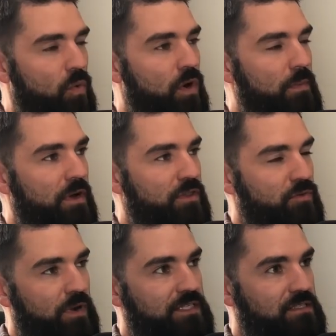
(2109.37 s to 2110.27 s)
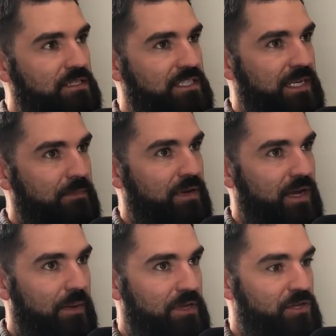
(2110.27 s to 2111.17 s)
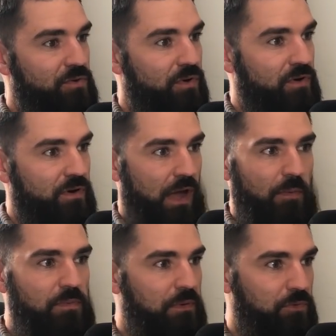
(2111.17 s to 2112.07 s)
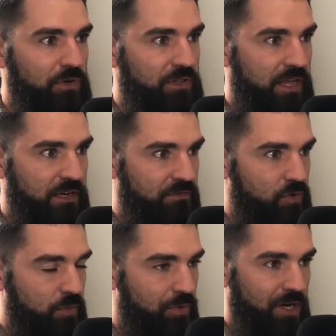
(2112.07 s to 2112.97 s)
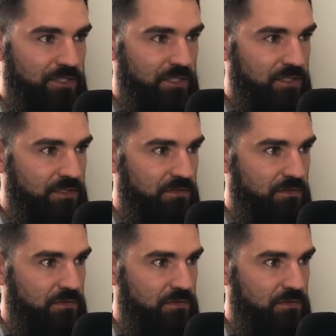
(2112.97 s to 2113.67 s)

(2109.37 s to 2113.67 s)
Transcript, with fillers: What about the rest of the team? I mean, you were, how many people were in that interviewing process?